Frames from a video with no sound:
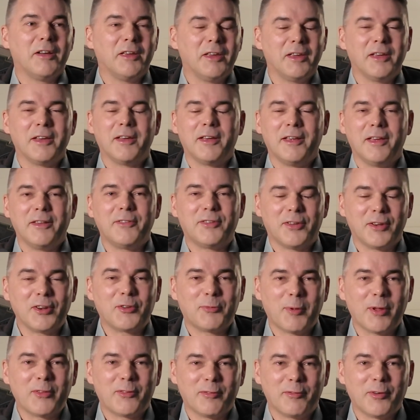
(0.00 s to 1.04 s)
Yeah, it's an
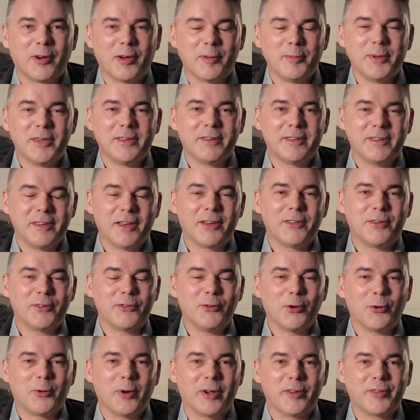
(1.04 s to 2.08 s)
expensive hobby. Yeah,
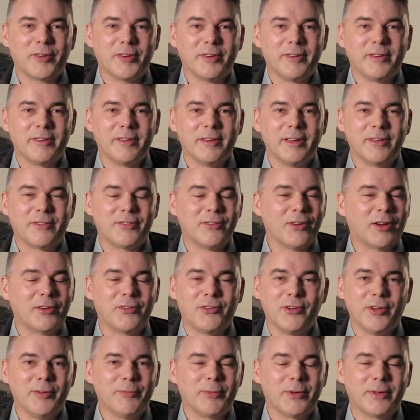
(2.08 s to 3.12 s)
there's no question. It's
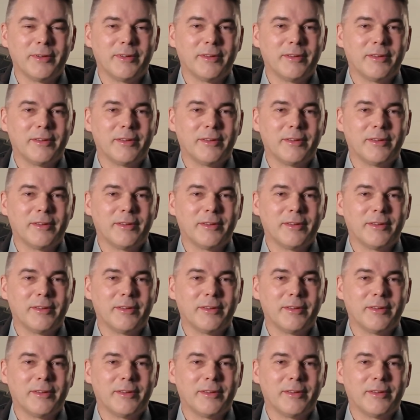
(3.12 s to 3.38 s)
not cheap.